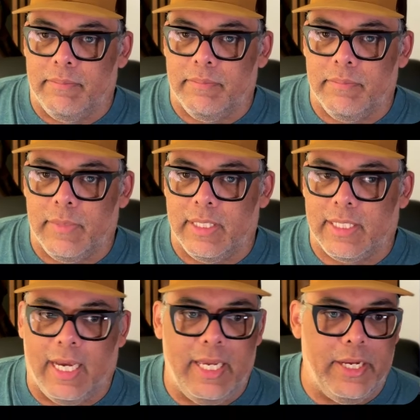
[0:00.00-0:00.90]
this
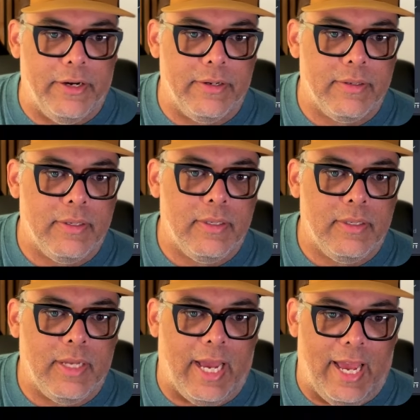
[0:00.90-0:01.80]
guy here,
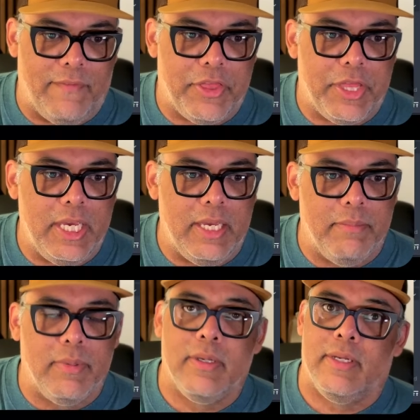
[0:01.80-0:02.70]
I have a
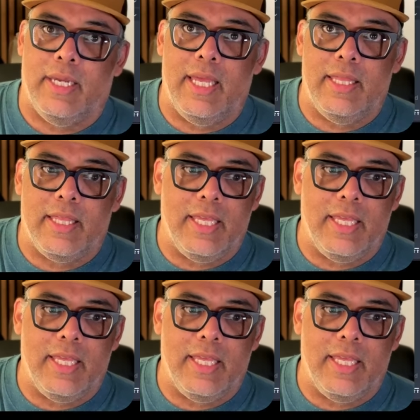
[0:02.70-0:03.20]
theme in the theme